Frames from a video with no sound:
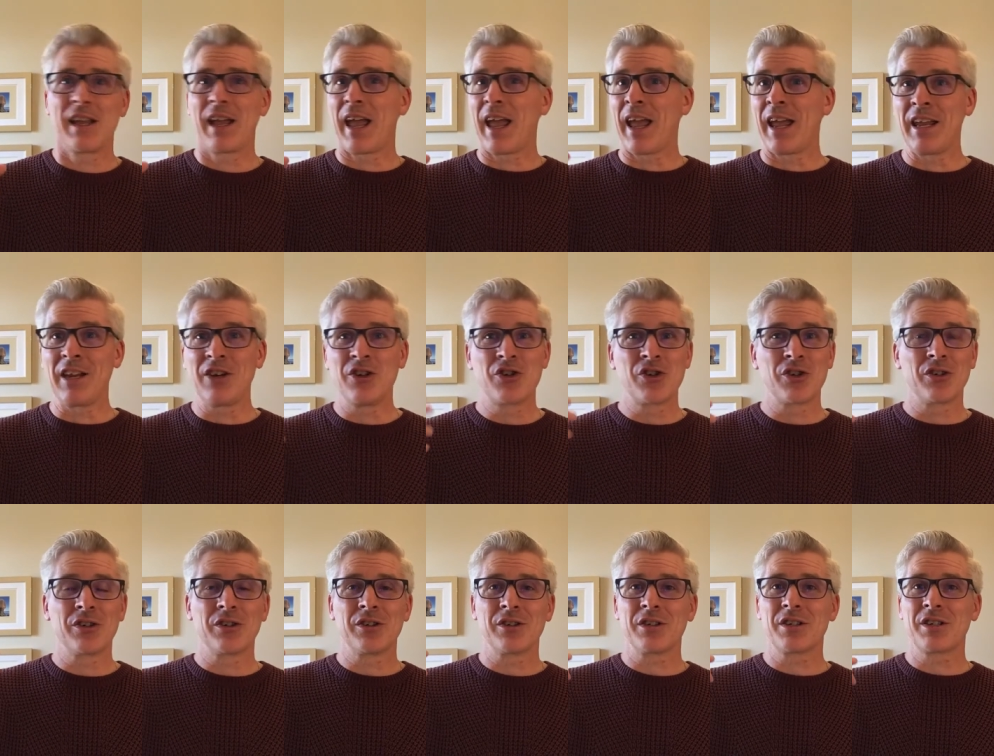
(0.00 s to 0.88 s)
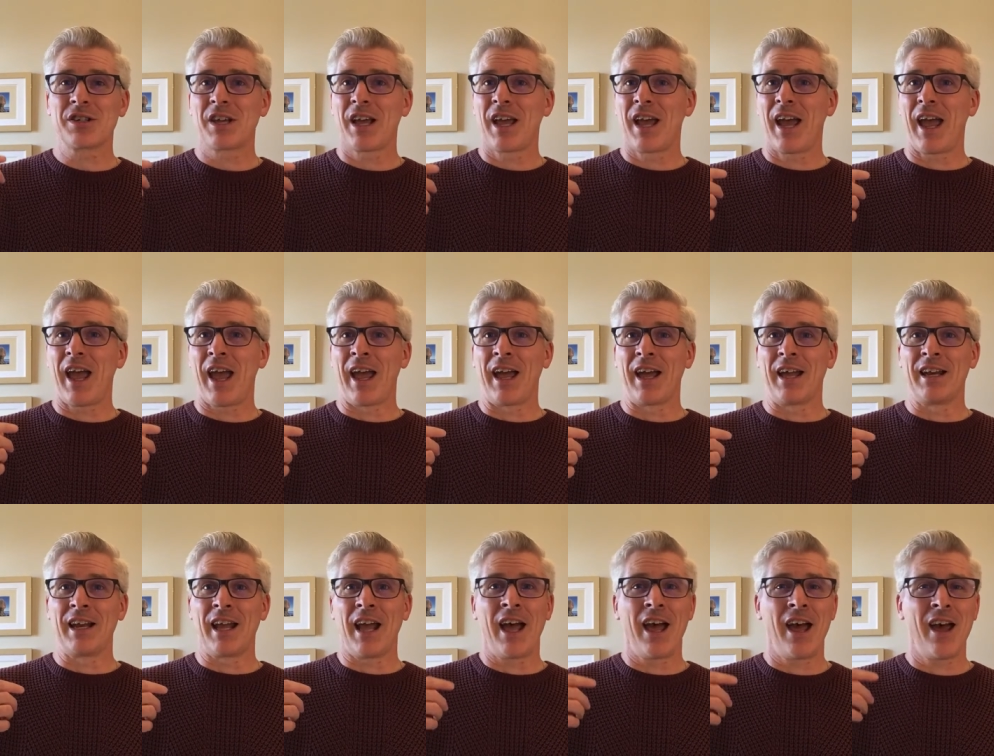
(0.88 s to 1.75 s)
angels
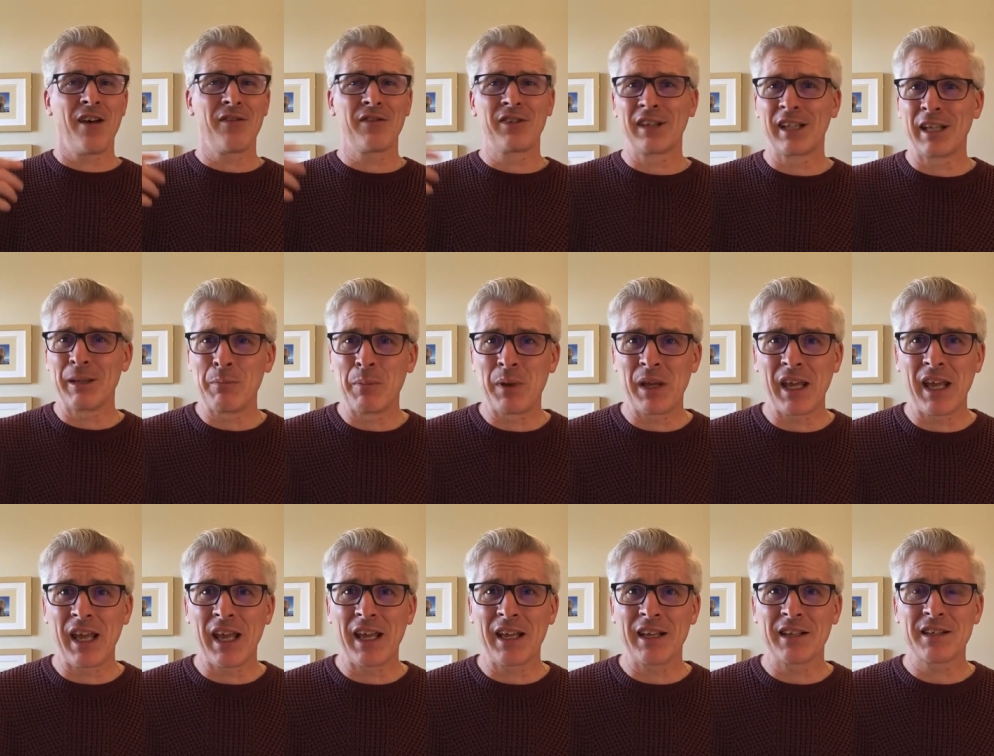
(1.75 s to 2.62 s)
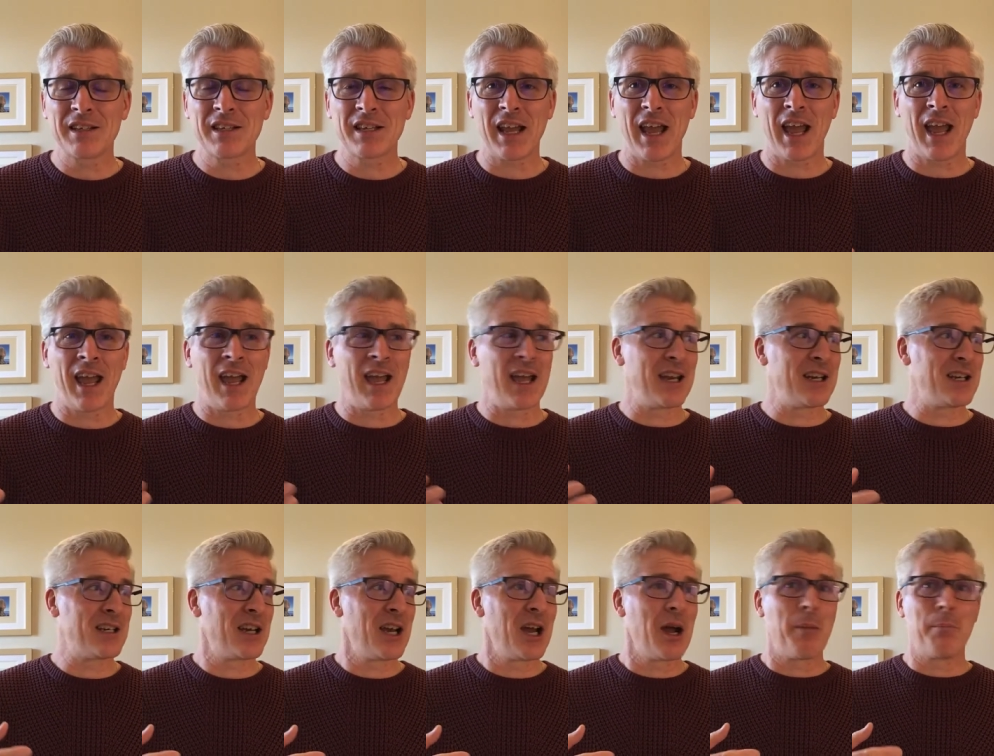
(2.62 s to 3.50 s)
and heavenly beings and